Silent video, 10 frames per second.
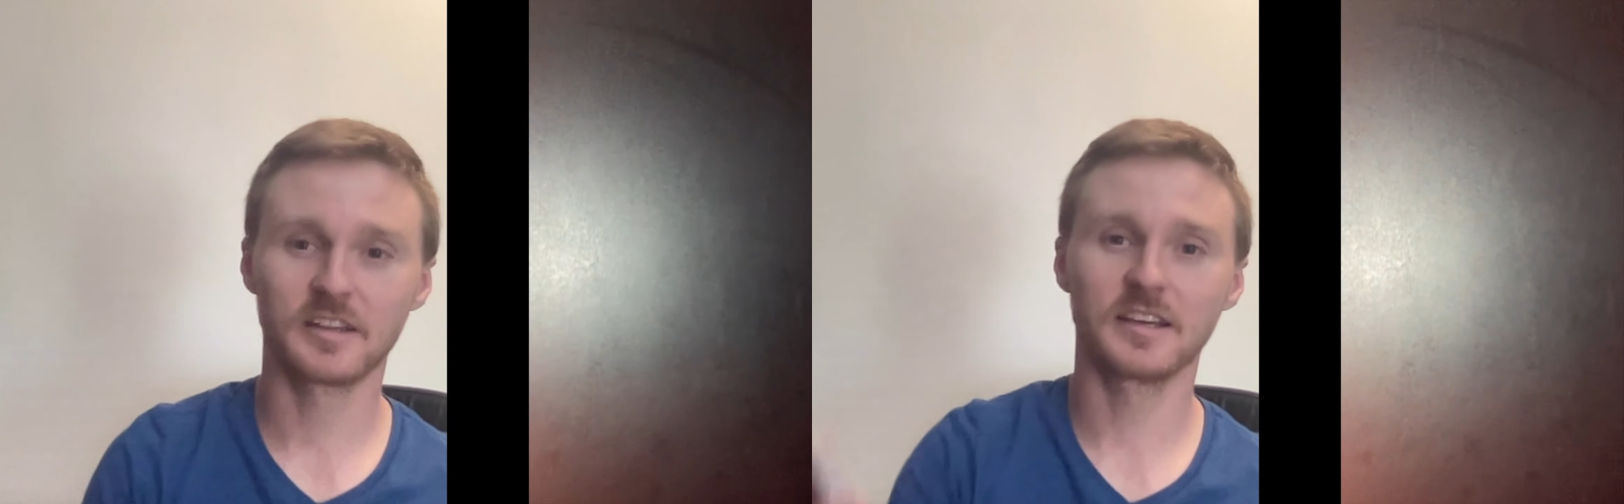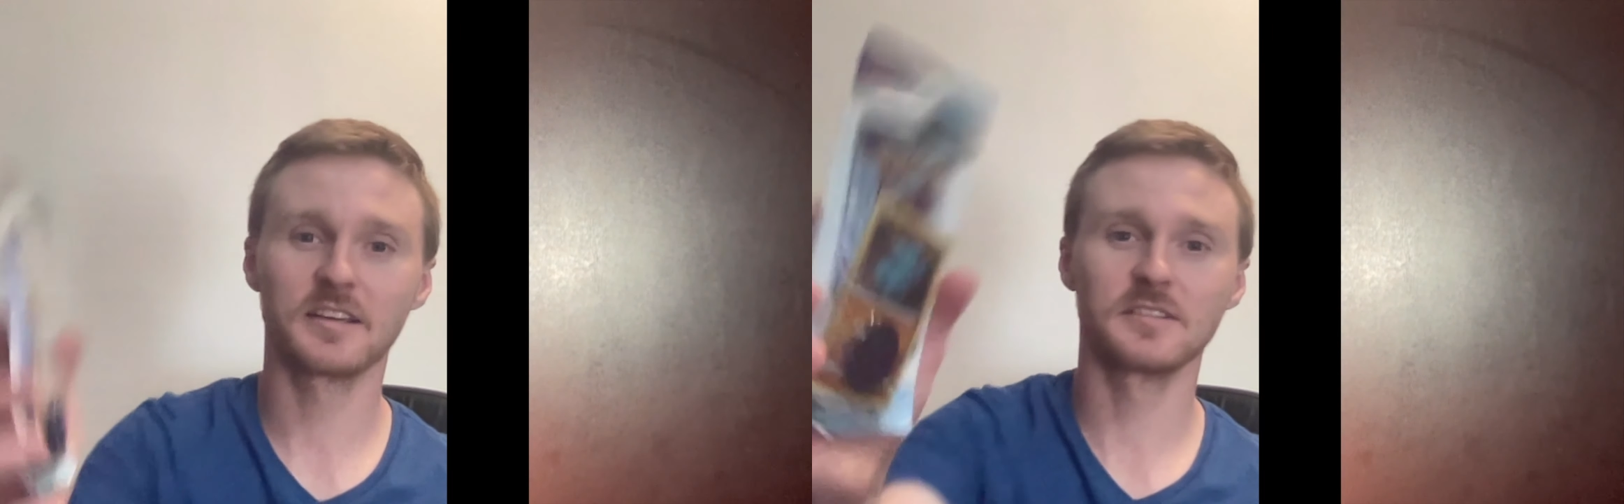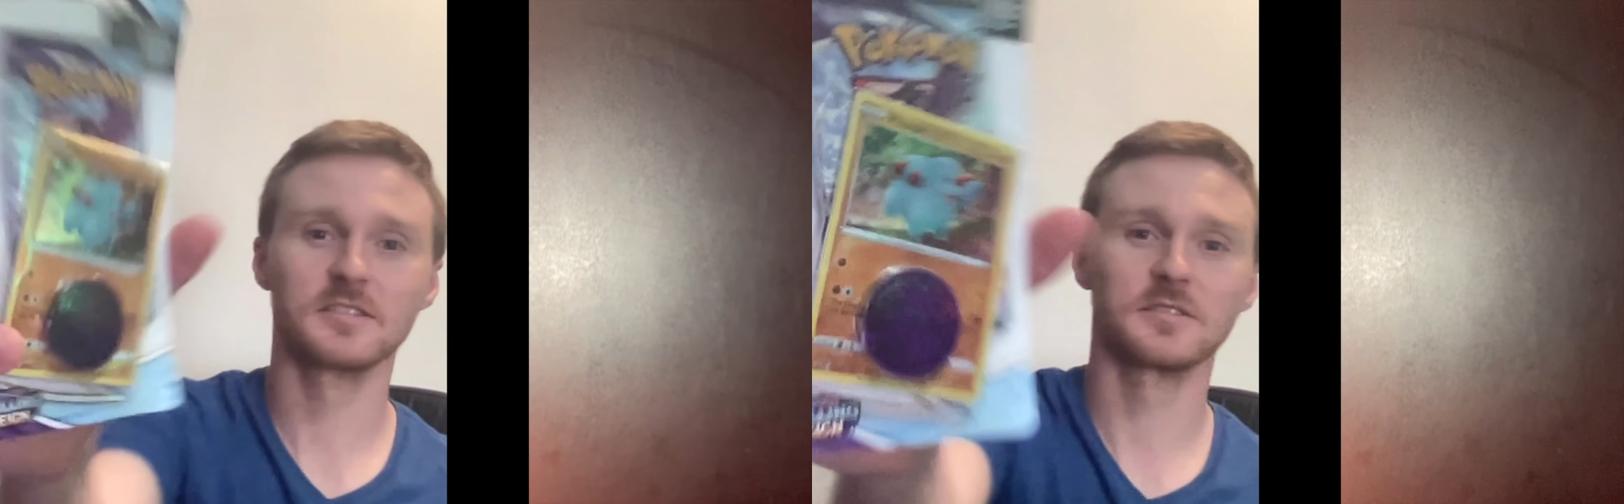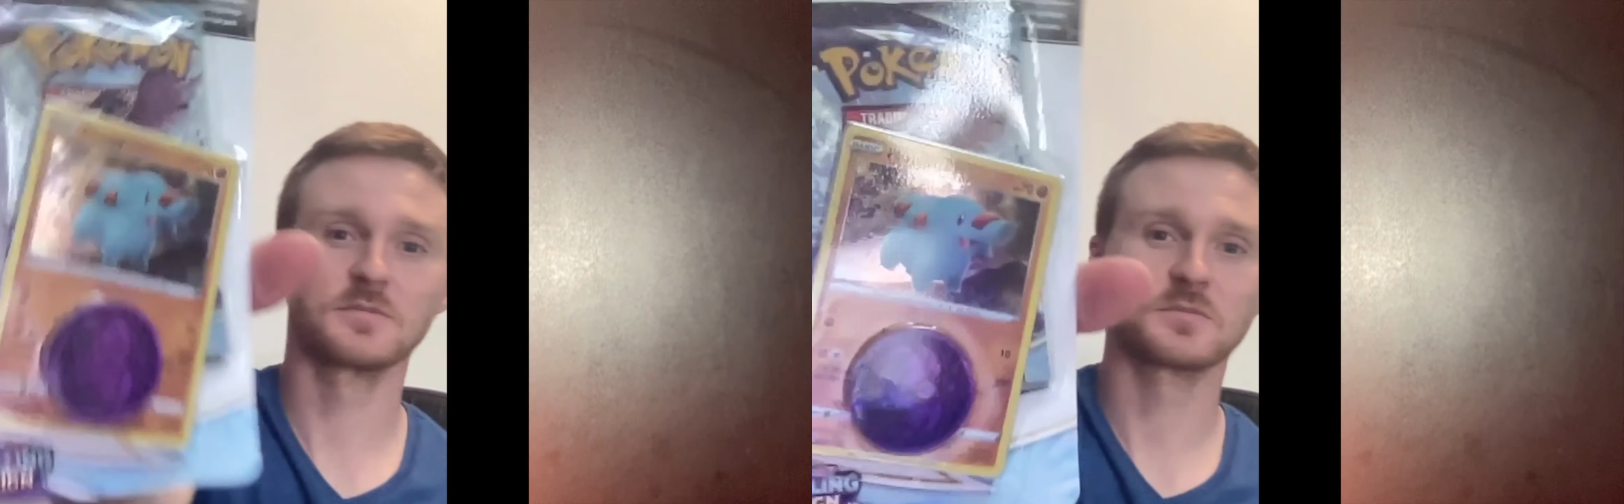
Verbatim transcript: things.